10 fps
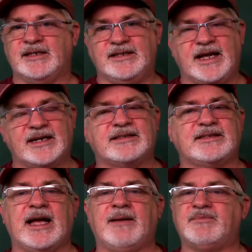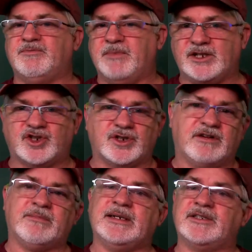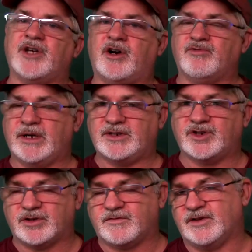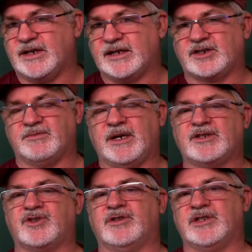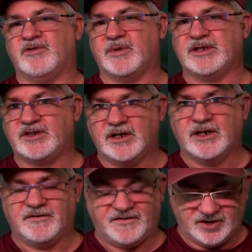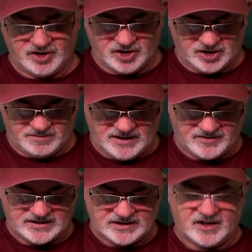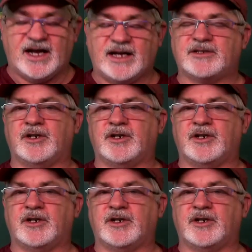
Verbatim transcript: next steps, make sure everybody's all registered for next semester and everybody's feeling good about this class.